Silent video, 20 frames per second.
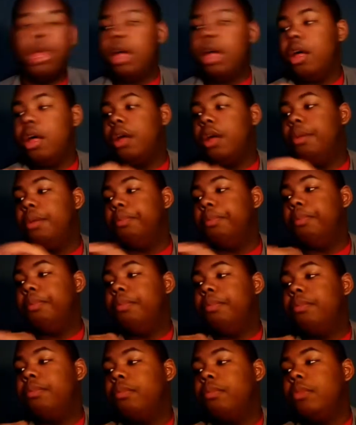
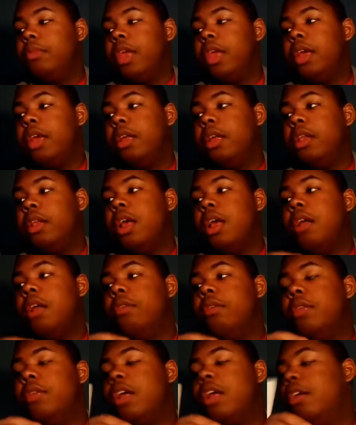yeah, I
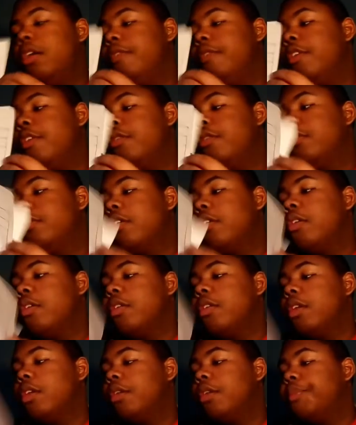don't even know what's going
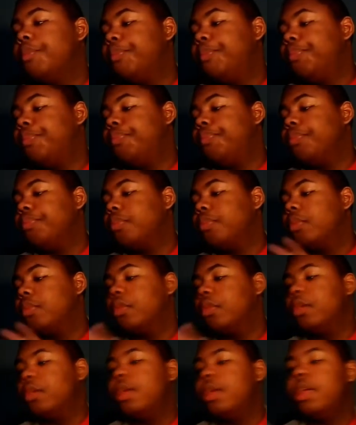on there.
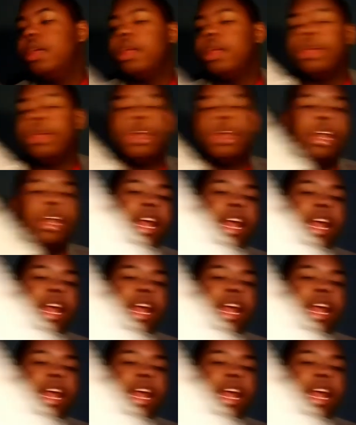Get a